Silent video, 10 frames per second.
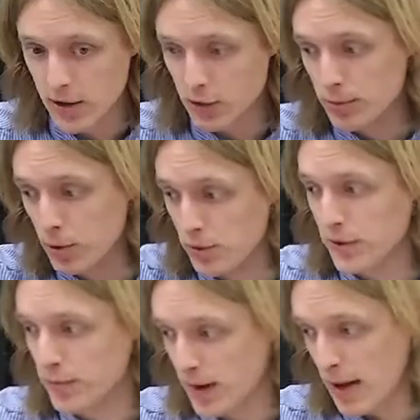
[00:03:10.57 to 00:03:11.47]
they're removed
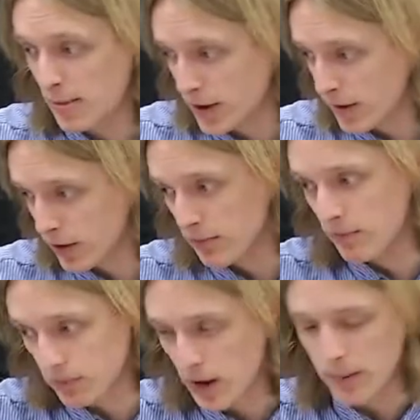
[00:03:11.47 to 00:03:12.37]
from gameplay. They're
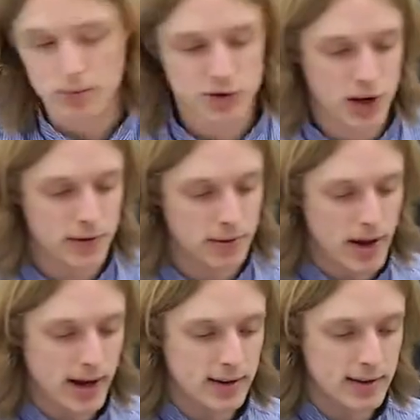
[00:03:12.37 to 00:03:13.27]
not shuffled
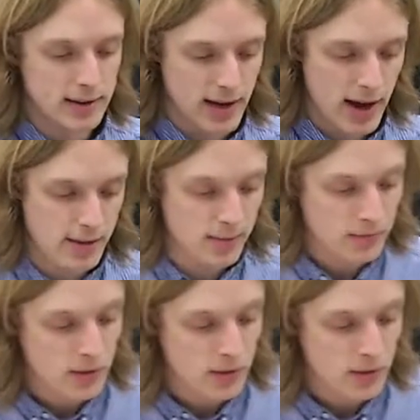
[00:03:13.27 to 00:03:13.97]
back into the deck.